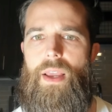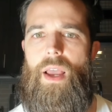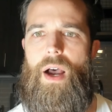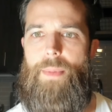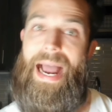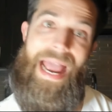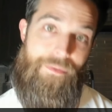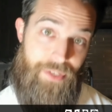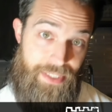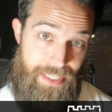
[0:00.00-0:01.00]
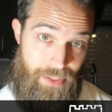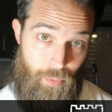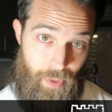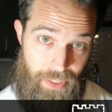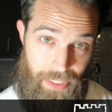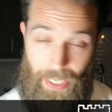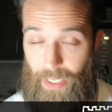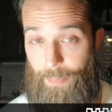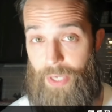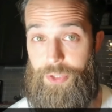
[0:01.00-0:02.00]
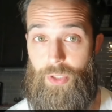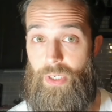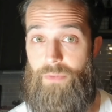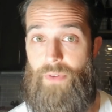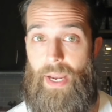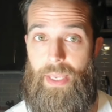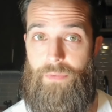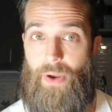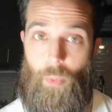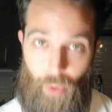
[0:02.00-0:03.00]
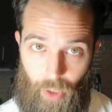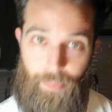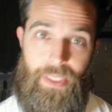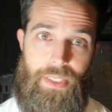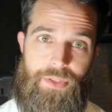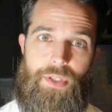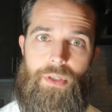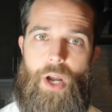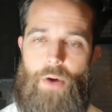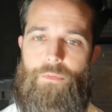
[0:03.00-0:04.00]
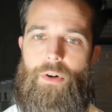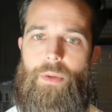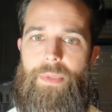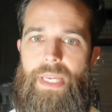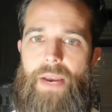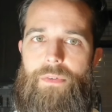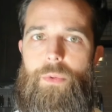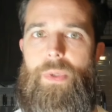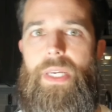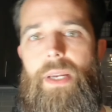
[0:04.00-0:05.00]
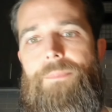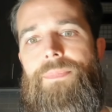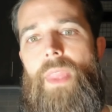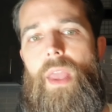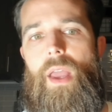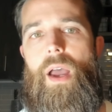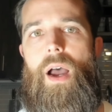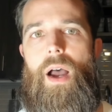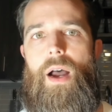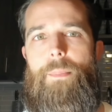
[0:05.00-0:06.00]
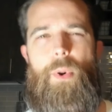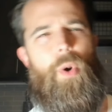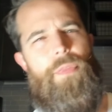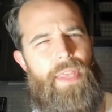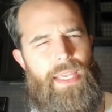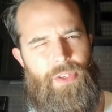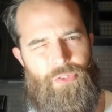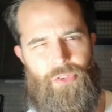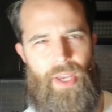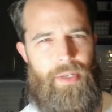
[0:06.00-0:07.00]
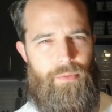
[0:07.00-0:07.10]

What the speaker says: I haven't attended one yet. I'm not sure if I will, but he's still offering me every week. But one thing he said